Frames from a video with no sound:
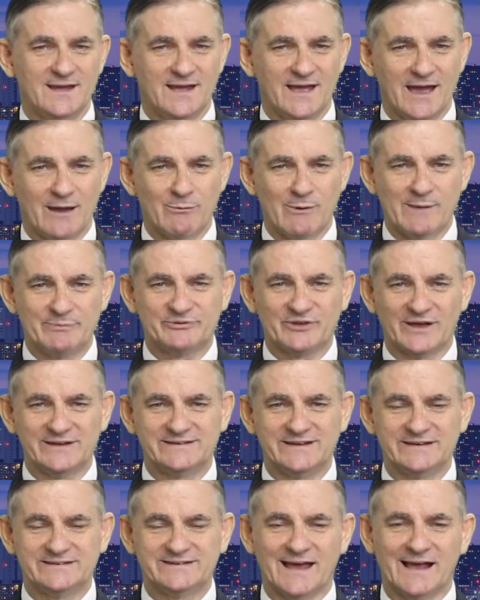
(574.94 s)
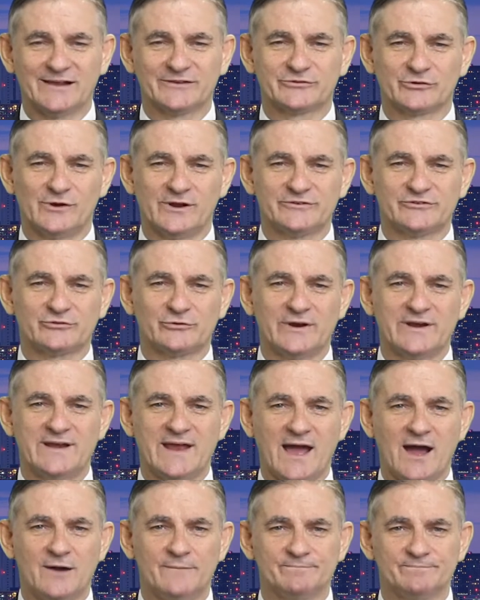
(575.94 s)
Our website details are on screen
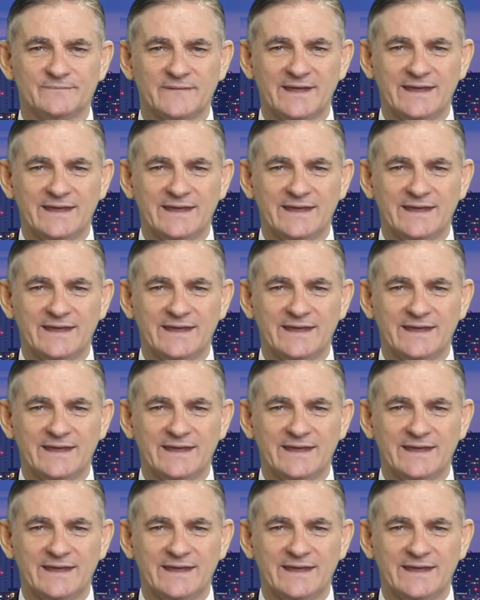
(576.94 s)
now: